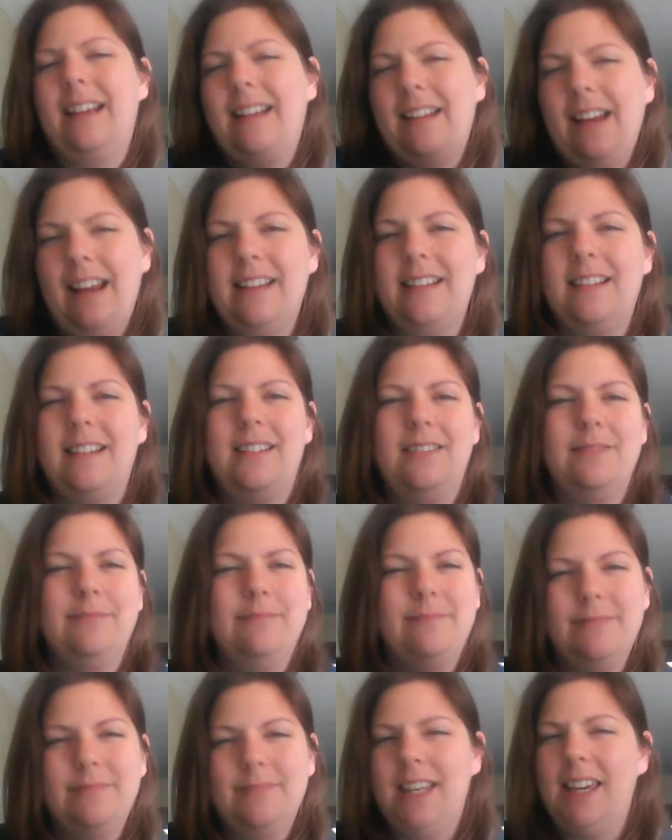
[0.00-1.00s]
like
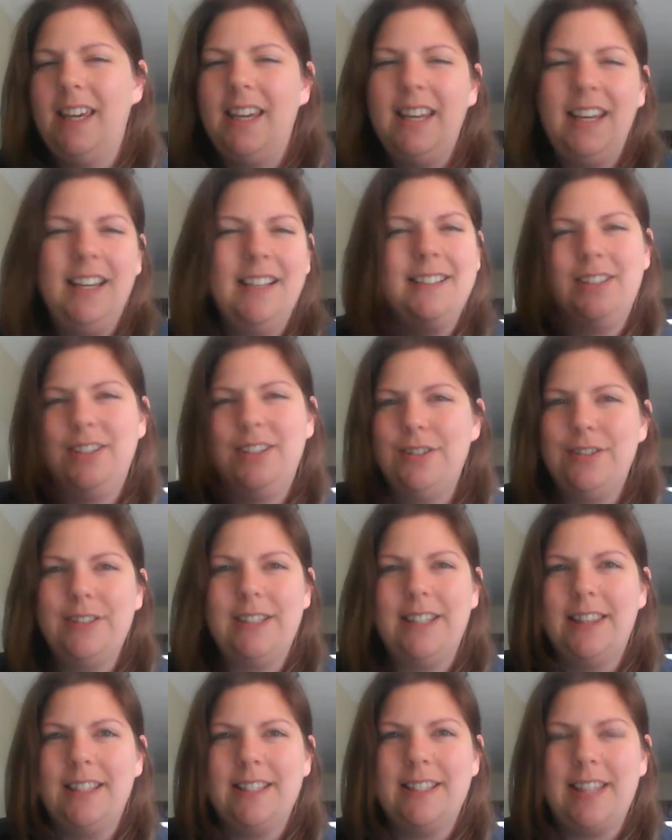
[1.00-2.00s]
keen to
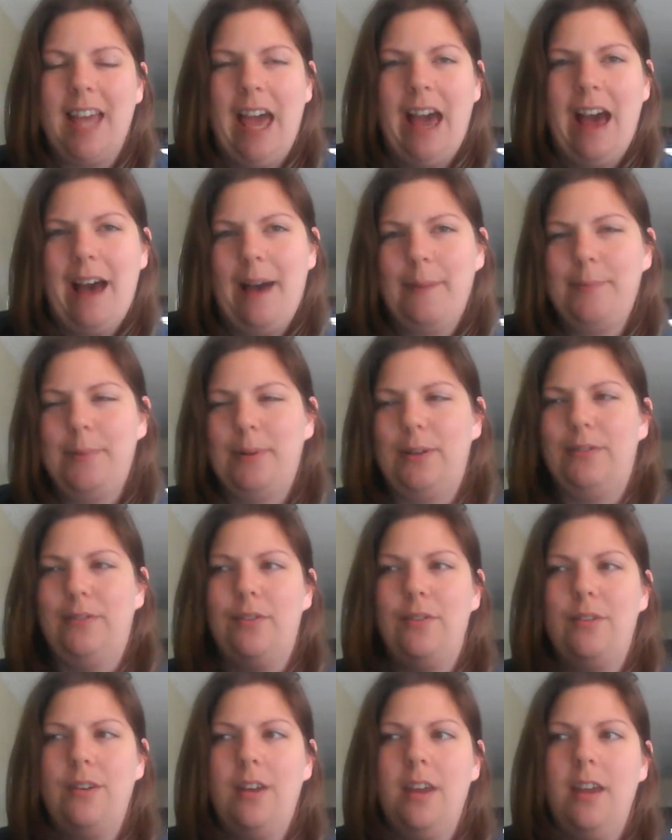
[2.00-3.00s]
using this app, and
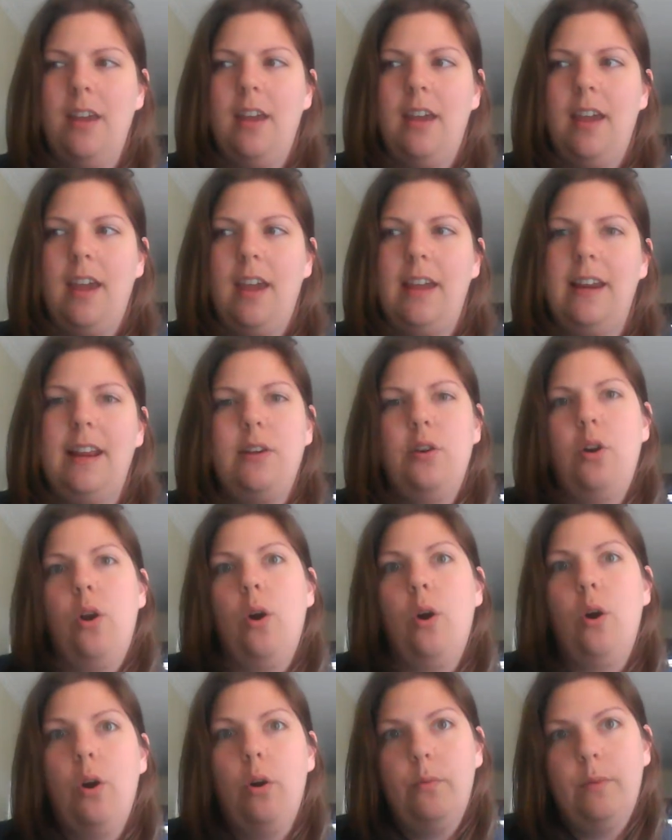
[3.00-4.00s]
I
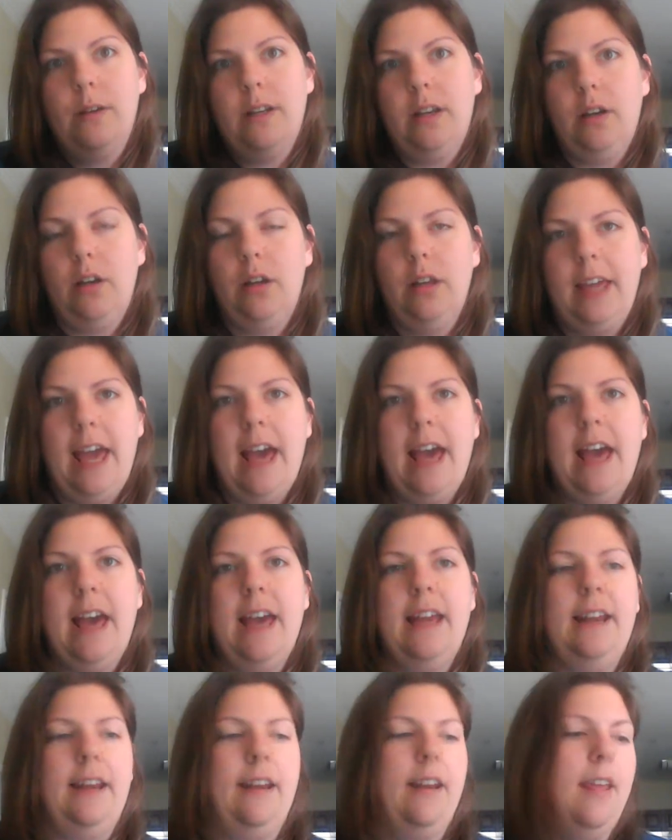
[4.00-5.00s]
know what to look
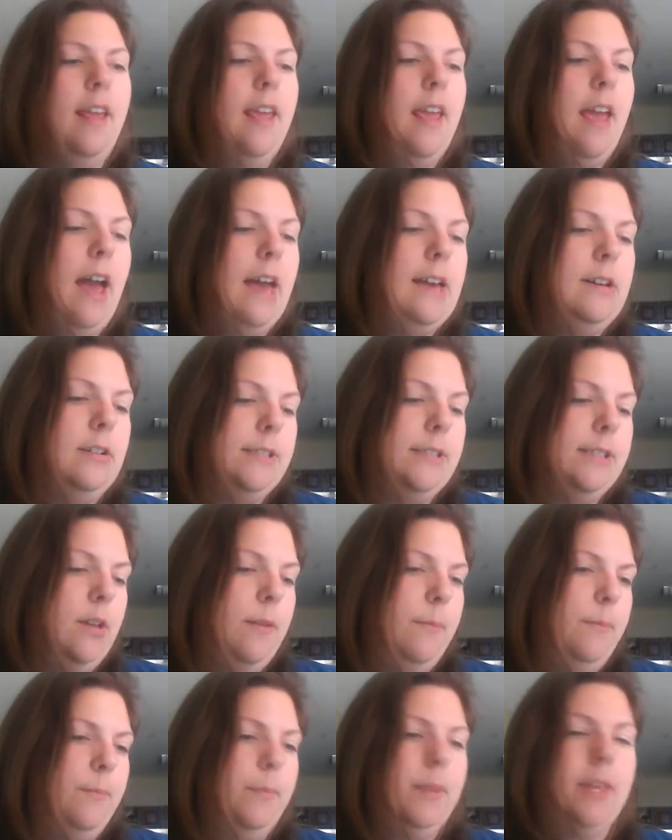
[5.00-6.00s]
at, and I also
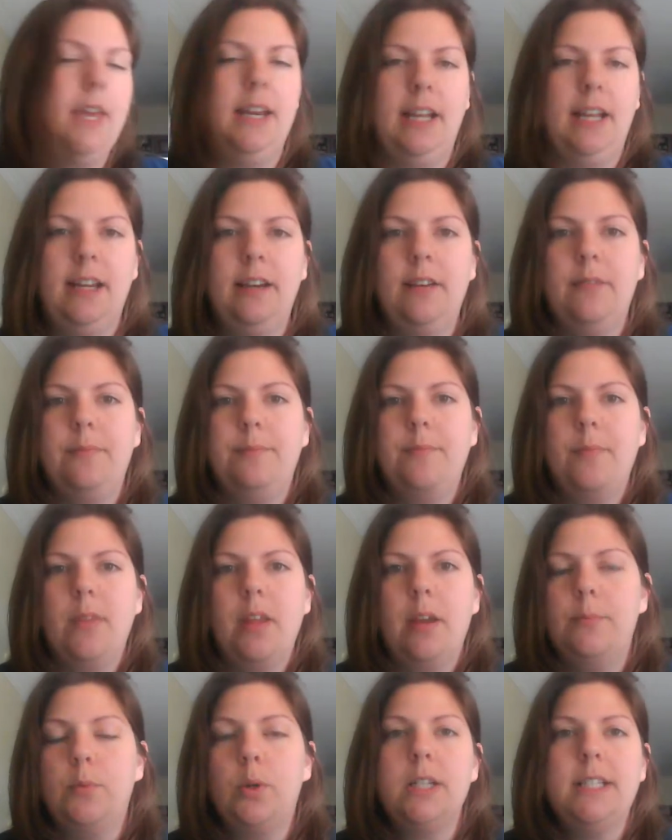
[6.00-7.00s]
am getting
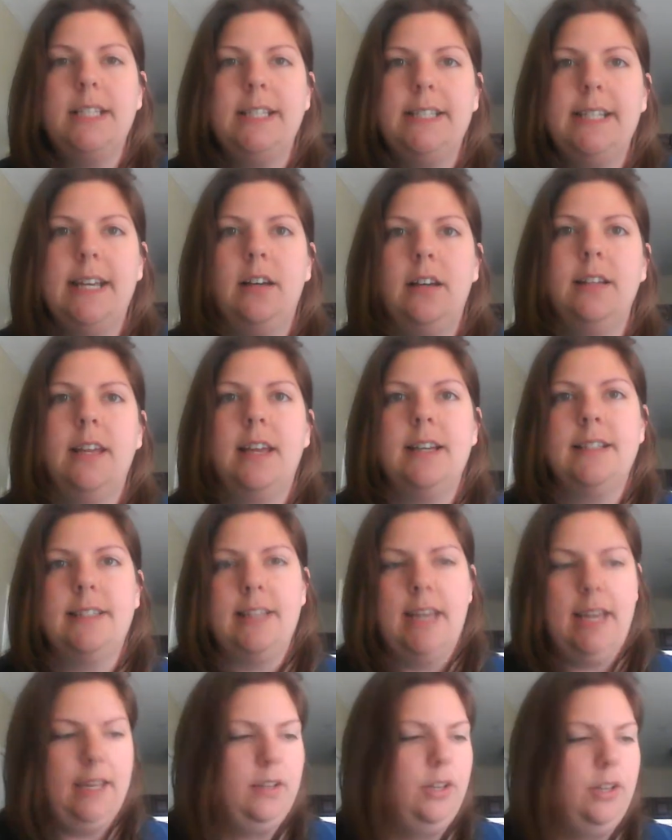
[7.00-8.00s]
more detailed because
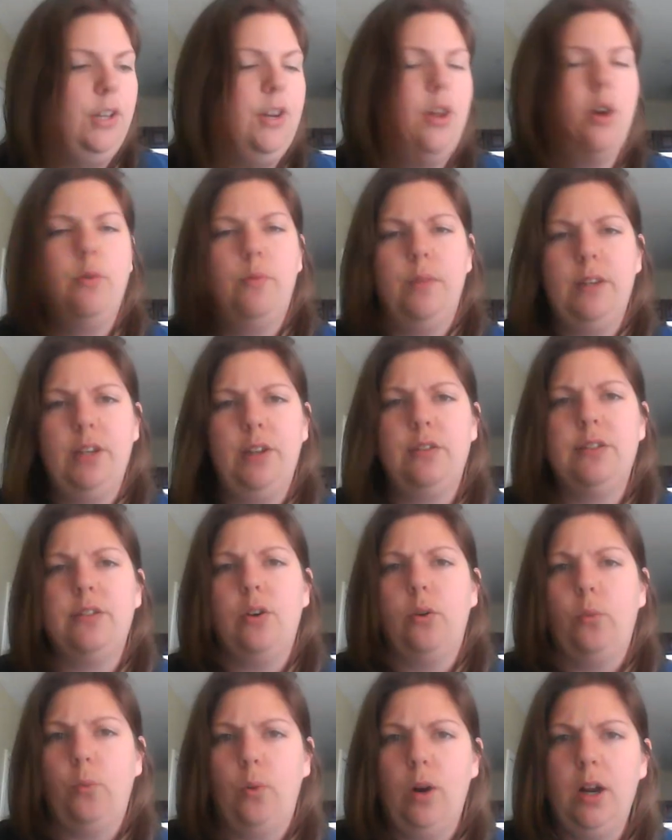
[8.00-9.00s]
when you
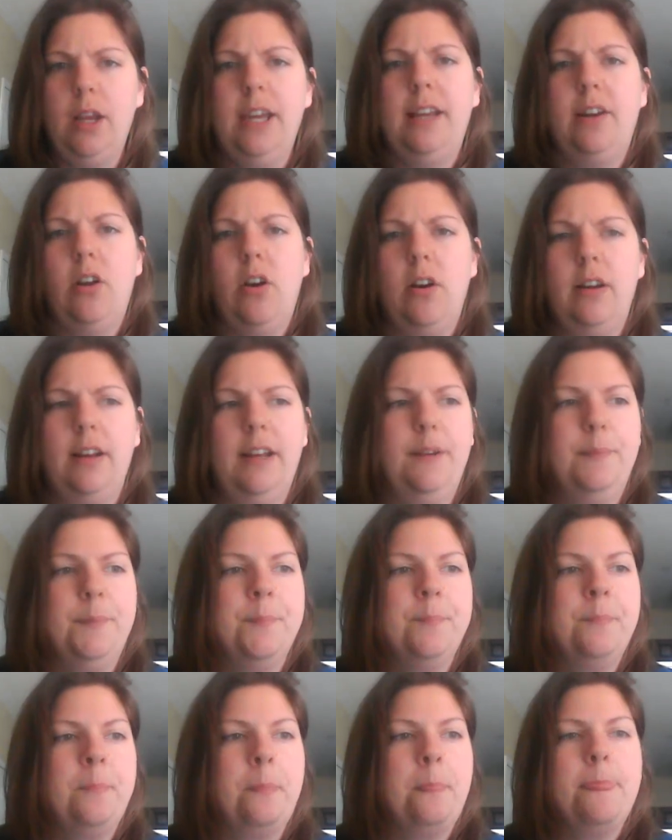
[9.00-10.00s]
start working on it,
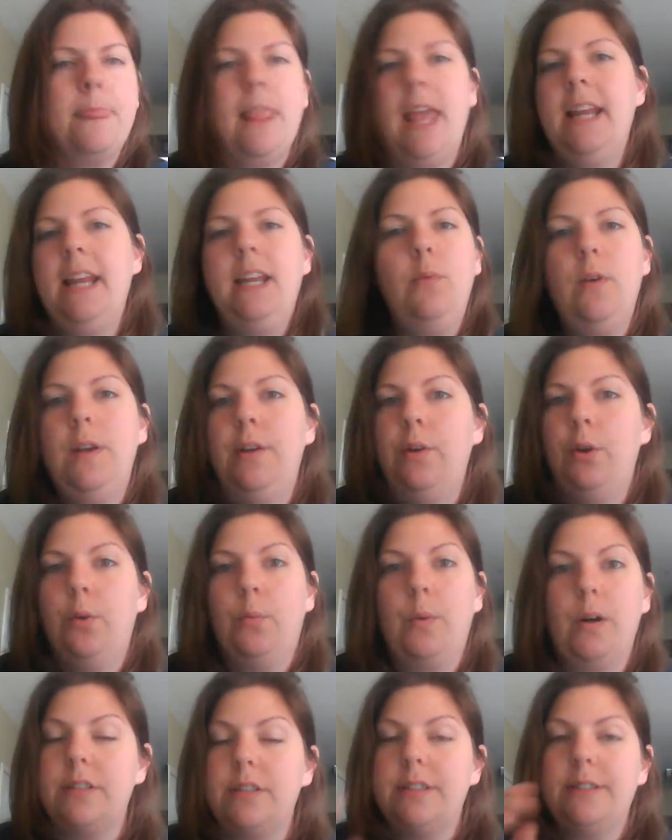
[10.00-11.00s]
anyone who
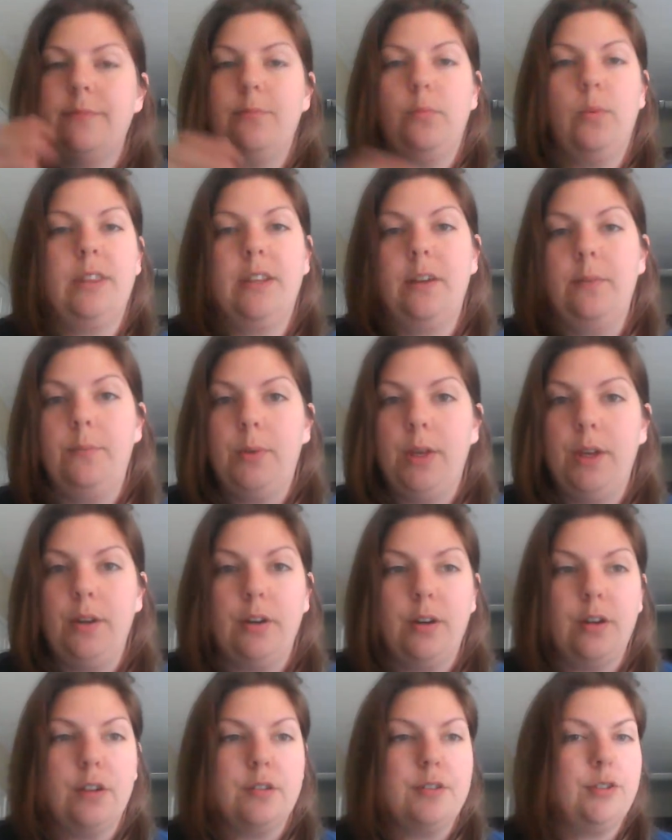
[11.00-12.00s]
works with
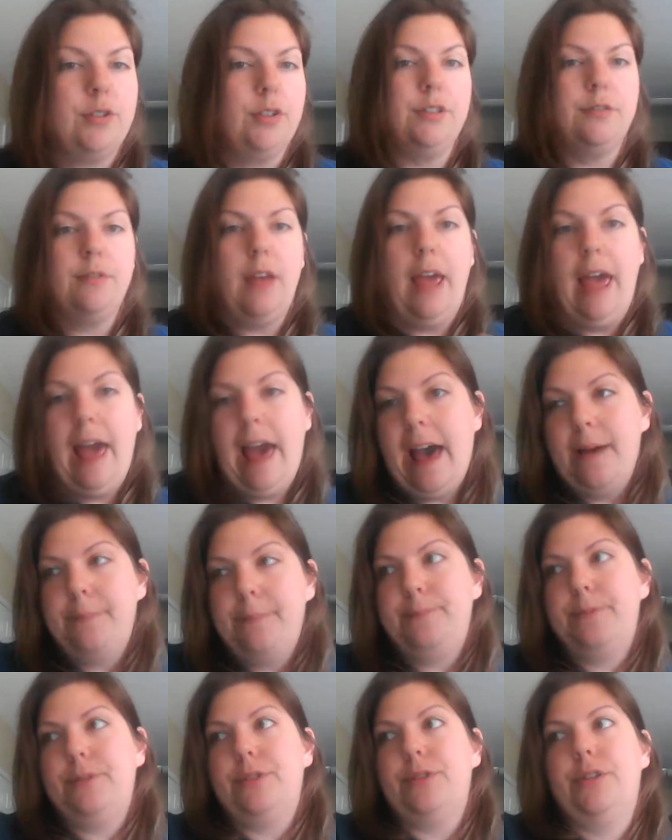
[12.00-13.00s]
computers or
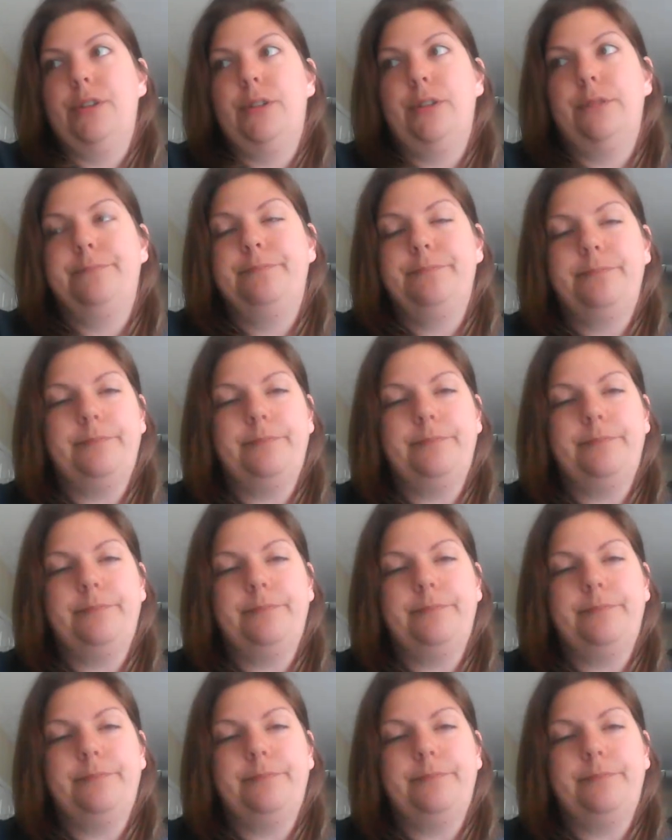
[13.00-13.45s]
apps, or